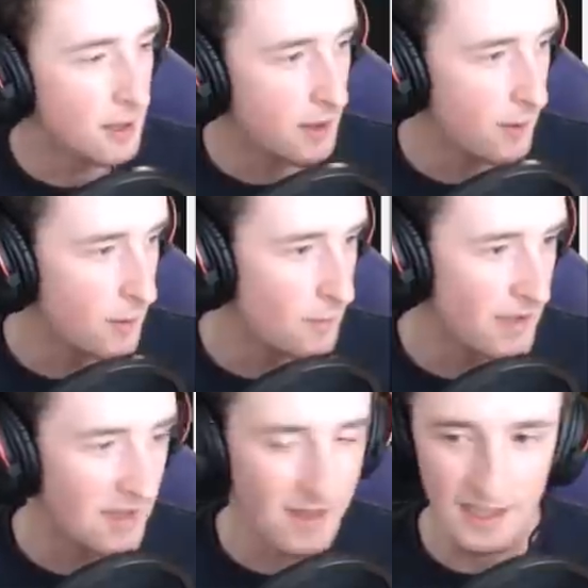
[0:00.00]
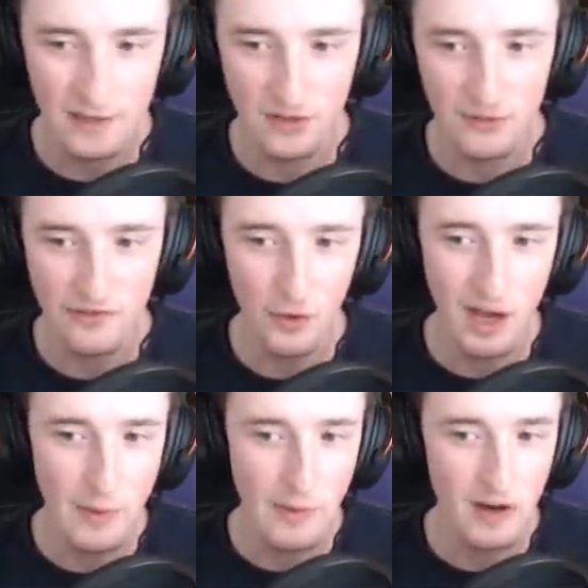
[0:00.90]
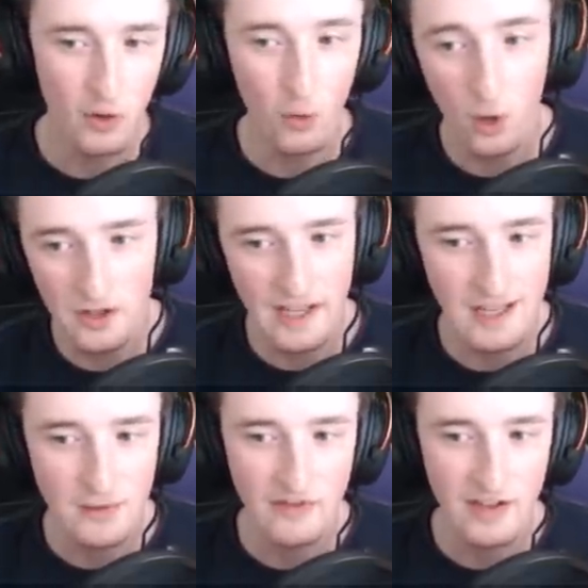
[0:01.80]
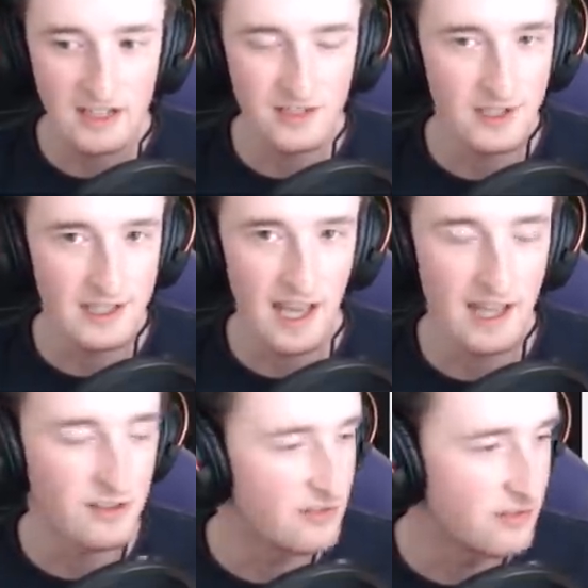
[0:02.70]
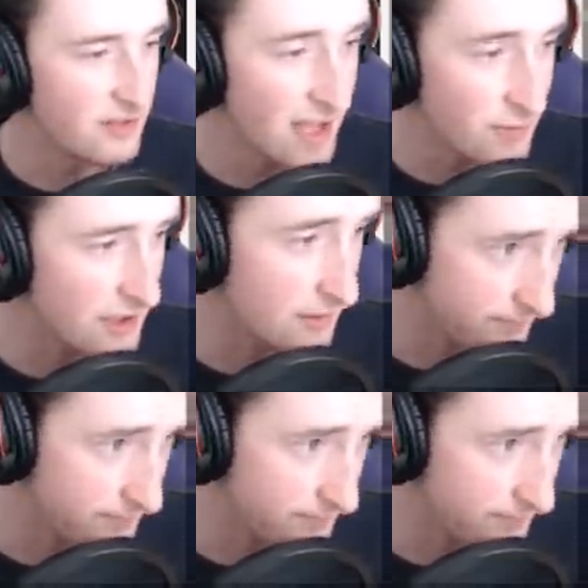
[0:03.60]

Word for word: Um, and that leaves him 4 MMR or 1 game effectively ahead of Game King.